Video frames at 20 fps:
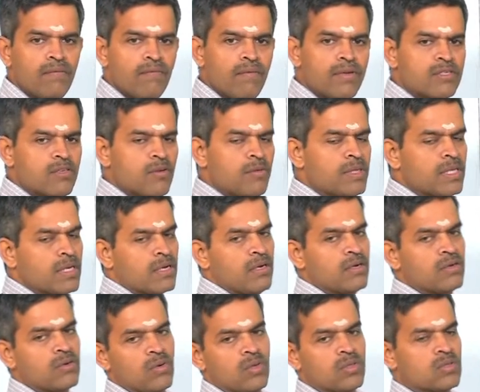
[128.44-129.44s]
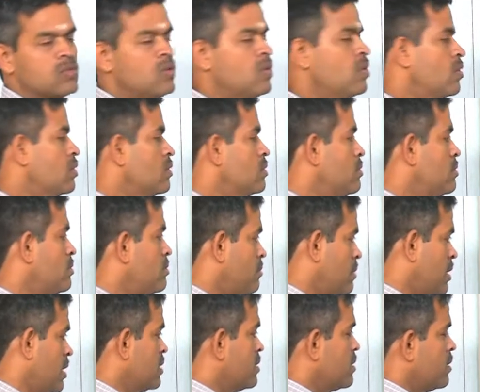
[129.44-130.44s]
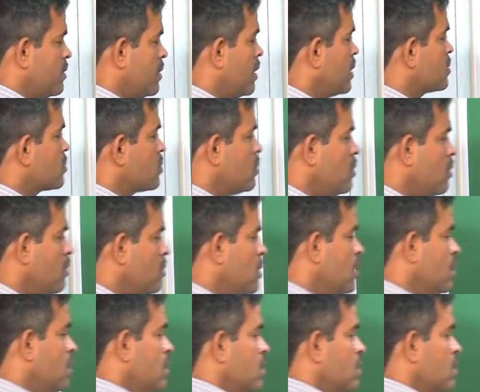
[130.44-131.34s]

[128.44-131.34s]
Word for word: which will be the control score minus the hazard score,